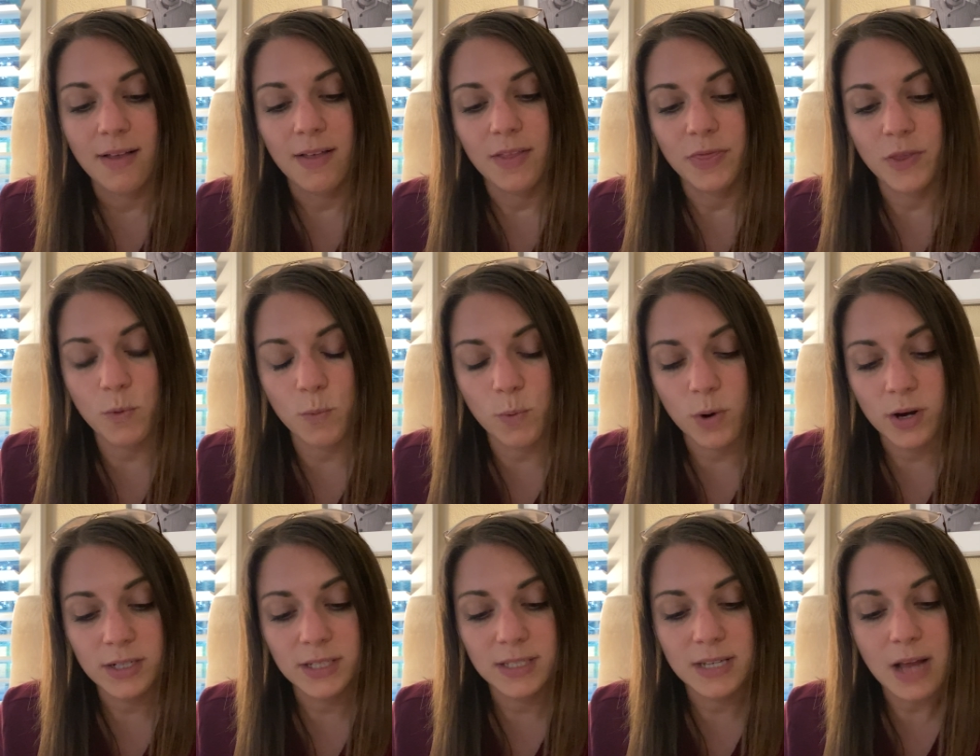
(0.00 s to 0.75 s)
The
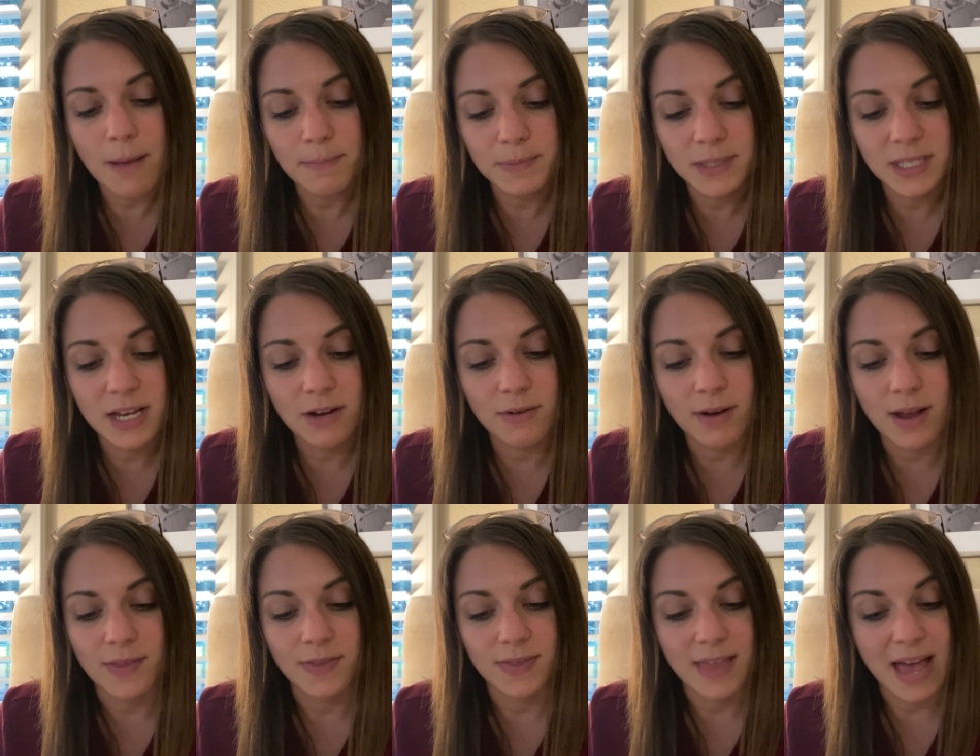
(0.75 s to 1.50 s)
work's top
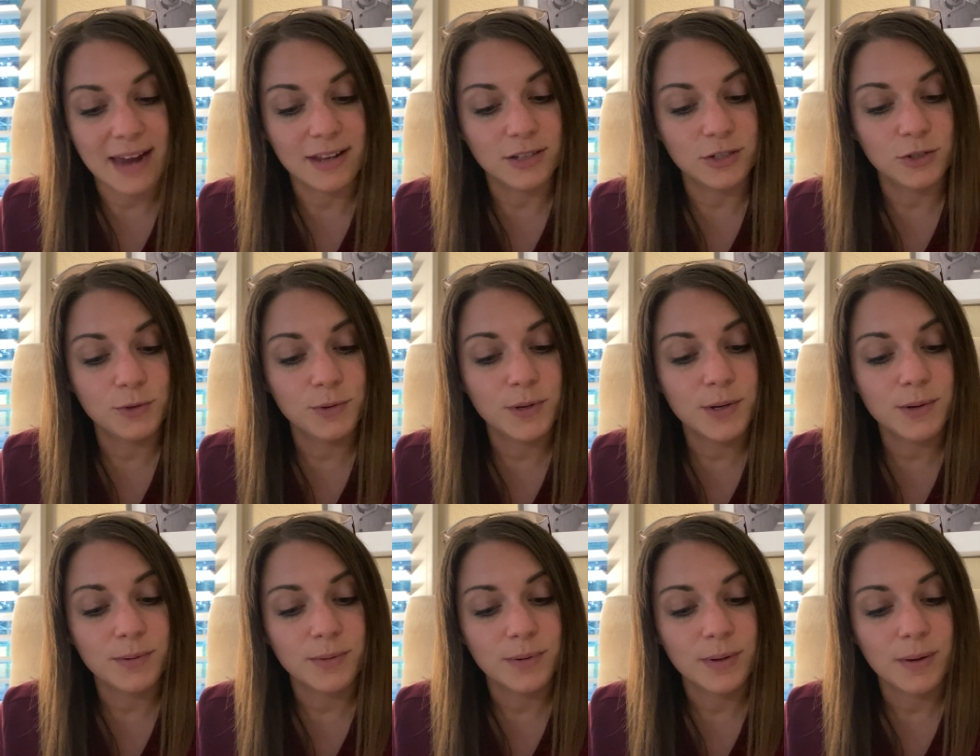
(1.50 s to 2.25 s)
secret, that is
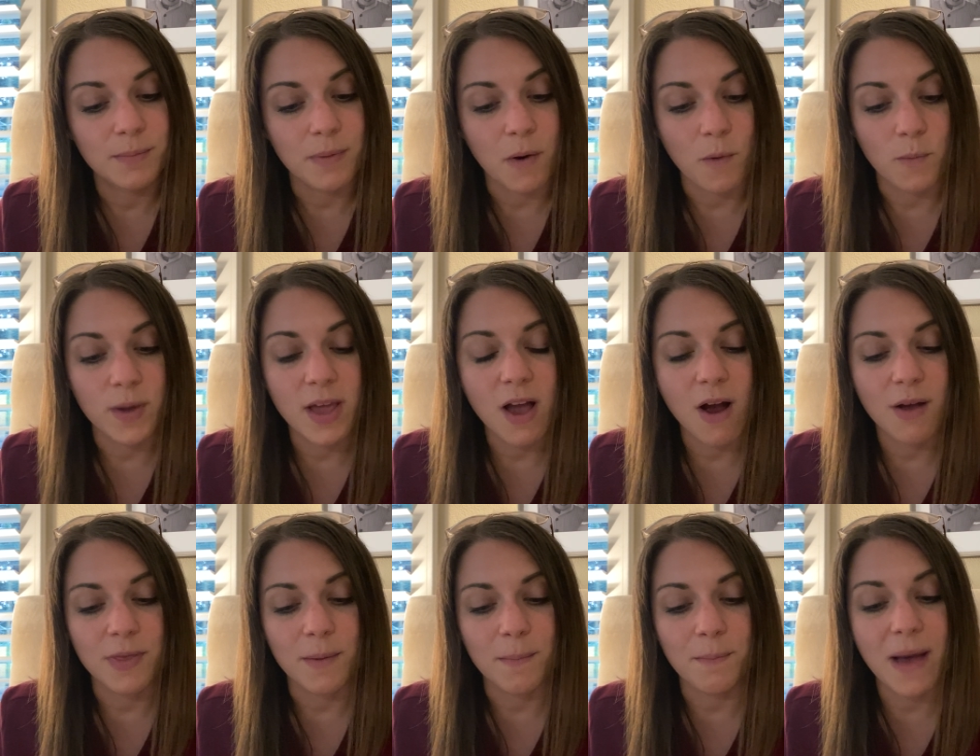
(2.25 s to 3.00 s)
true, but we
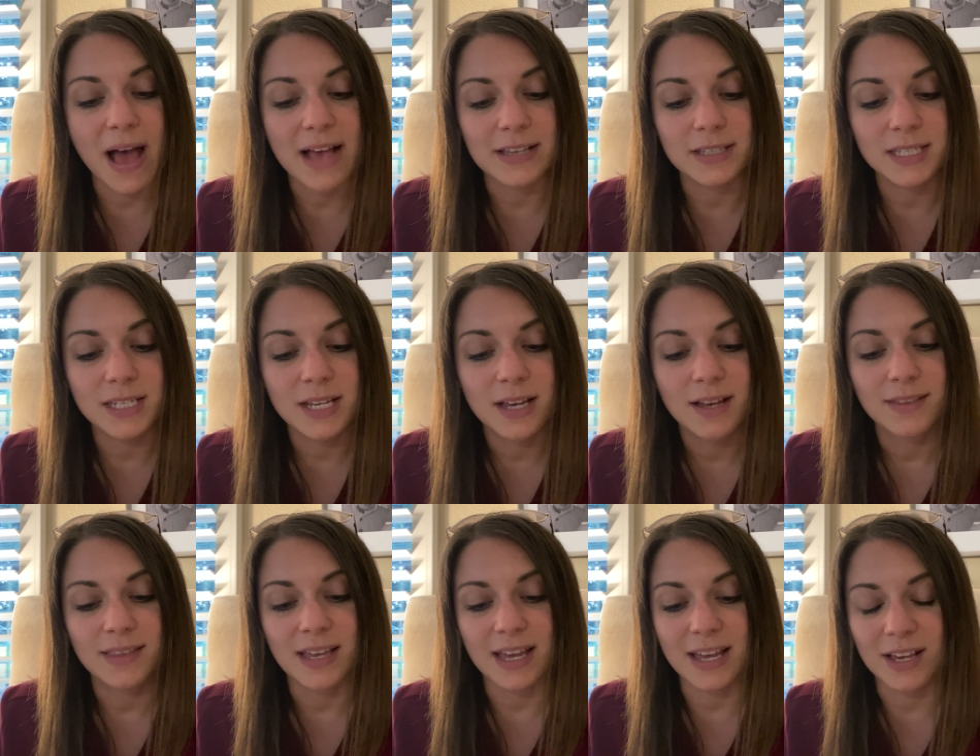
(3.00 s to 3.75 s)
are the best,
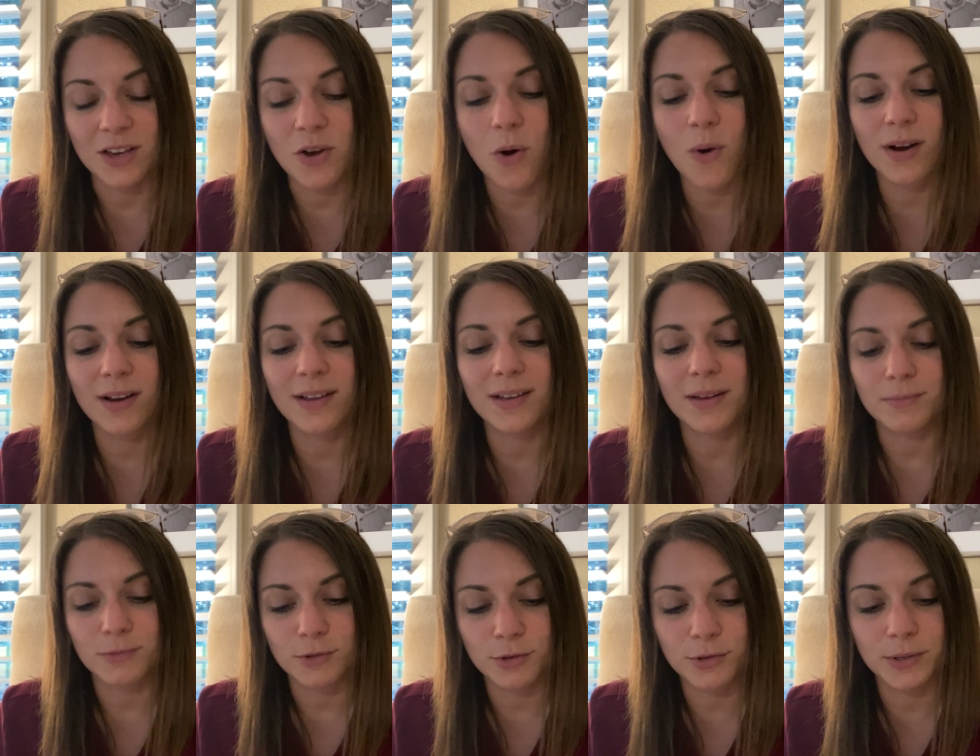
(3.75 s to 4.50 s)
the
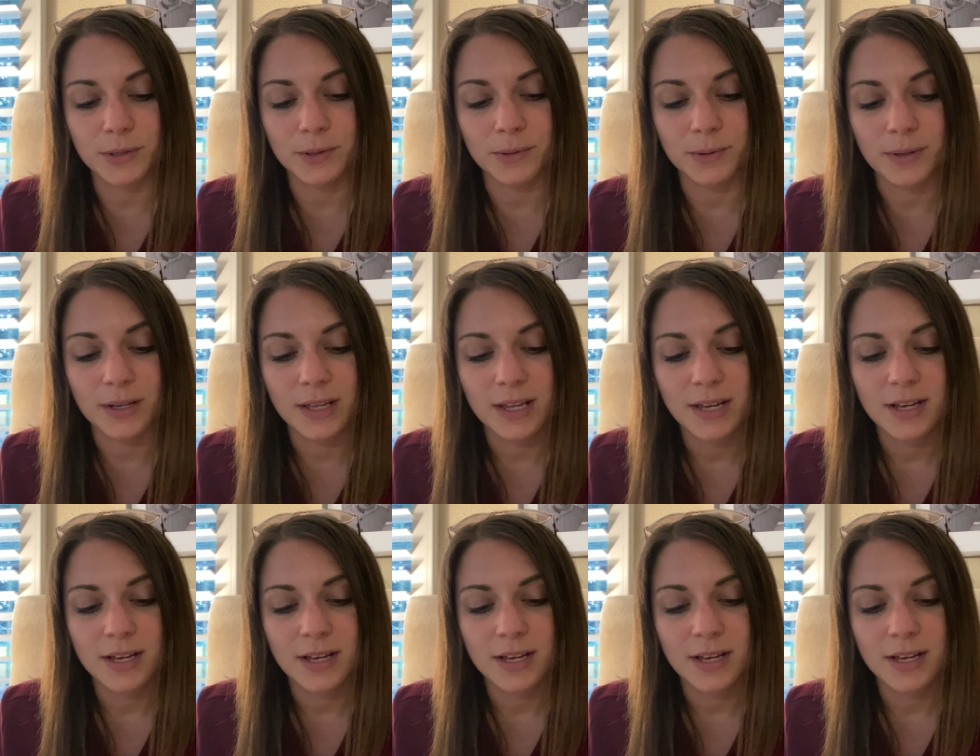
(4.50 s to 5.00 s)
Agorium crew.